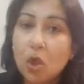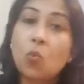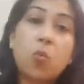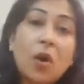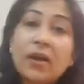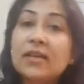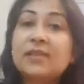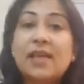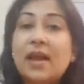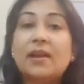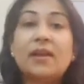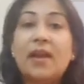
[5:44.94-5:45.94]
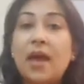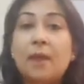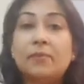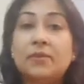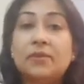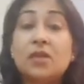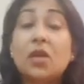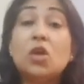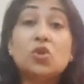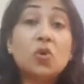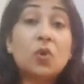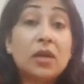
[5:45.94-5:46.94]
What exactly happens?
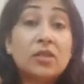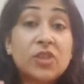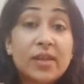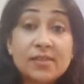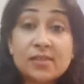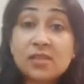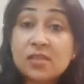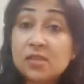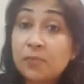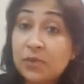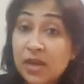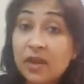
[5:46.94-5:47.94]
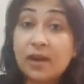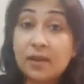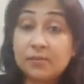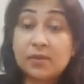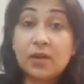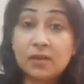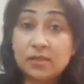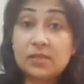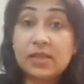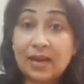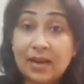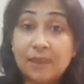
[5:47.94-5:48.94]
So, just this
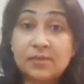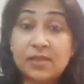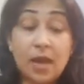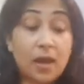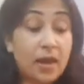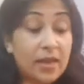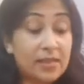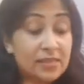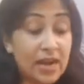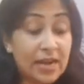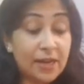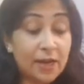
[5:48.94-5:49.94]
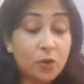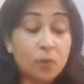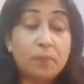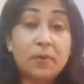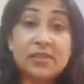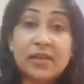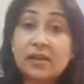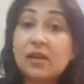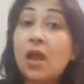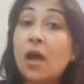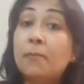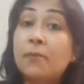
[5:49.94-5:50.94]
eclampsia is related to
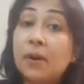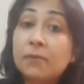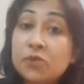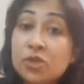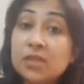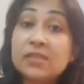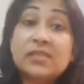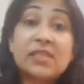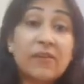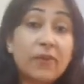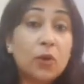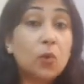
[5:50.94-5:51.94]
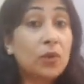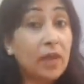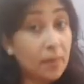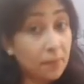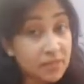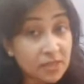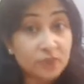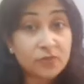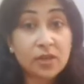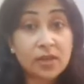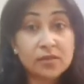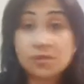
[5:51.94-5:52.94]
placental abruption in 7 to 10% of
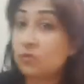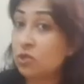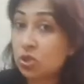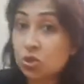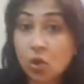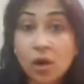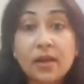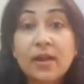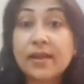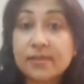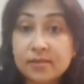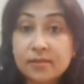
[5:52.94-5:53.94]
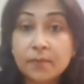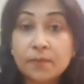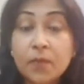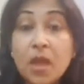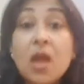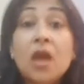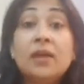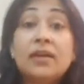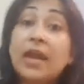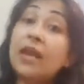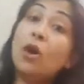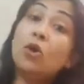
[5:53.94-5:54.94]
the cases, which is not less.
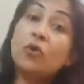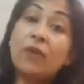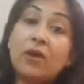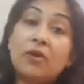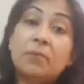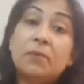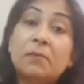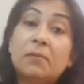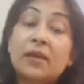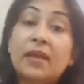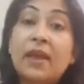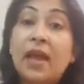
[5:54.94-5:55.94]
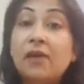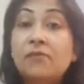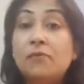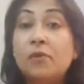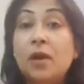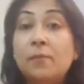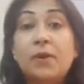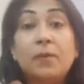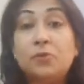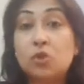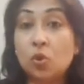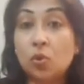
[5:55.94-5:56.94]
10 out of 100 people can have
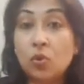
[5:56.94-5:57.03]
abruptio